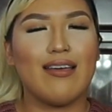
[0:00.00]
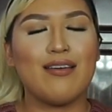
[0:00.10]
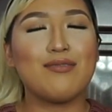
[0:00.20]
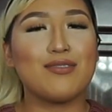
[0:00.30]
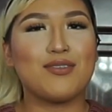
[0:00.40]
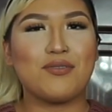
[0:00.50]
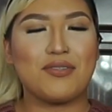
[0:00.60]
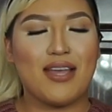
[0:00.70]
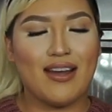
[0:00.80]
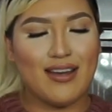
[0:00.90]
It was so
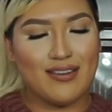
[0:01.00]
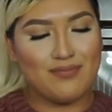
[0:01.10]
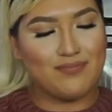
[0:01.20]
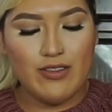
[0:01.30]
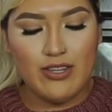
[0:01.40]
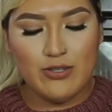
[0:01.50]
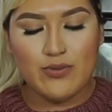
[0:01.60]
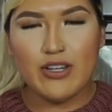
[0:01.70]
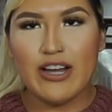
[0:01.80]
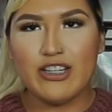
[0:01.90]
scary. These
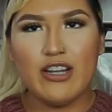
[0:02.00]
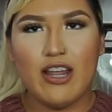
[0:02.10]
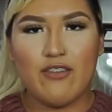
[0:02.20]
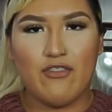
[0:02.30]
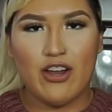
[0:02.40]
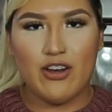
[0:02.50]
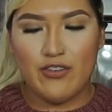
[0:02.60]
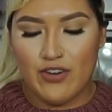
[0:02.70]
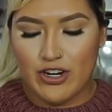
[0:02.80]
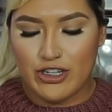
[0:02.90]
ones are actually like
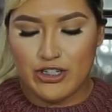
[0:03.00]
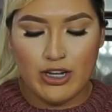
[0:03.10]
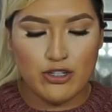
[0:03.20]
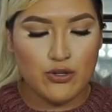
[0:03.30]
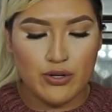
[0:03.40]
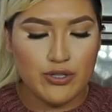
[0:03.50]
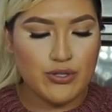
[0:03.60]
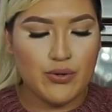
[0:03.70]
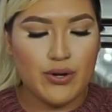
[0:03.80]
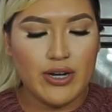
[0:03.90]
very short
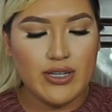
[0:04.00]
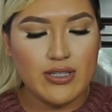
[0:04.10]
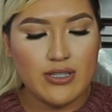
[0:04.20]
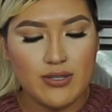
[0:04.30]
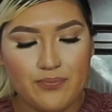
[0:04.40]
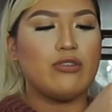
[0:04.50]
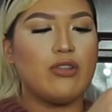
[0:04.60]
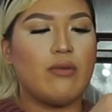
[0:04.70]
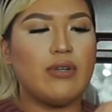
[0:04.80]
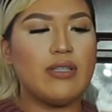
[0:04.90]
stories. So
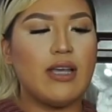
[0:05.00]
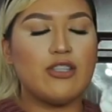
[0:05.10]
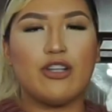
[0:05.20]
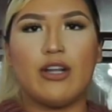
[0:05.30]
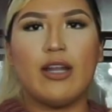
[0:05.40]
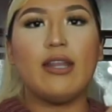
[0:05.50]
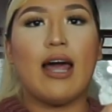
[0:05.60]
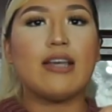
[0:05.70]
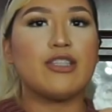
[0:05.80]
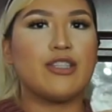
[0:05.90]
I want to say I started
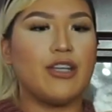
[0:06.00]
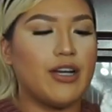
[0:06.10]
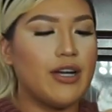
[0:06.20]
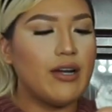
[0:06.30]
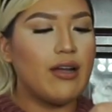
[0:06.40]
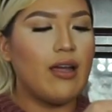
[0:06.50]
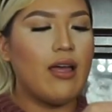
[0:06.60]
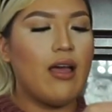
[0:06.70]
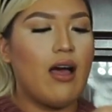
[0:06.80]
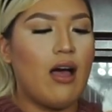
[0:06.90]
last year
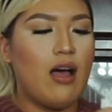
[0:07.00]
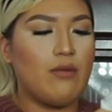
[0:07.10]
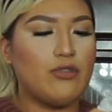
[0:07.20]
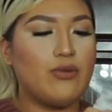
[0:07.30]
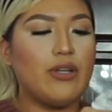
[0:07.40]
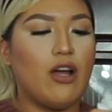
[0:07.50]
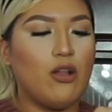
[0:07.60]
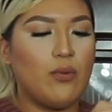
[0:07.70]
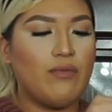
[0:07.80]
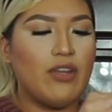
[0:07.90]
doing
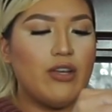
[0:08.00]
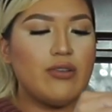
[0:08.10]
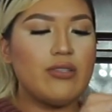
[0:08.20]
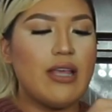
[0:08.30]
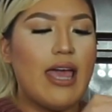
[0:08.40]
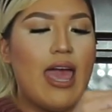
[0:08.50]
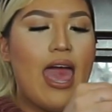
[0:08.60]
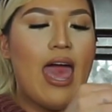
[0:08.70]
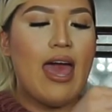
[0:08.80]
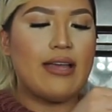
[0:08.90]
Halloween videos.
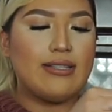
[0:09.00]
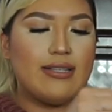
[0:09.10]
And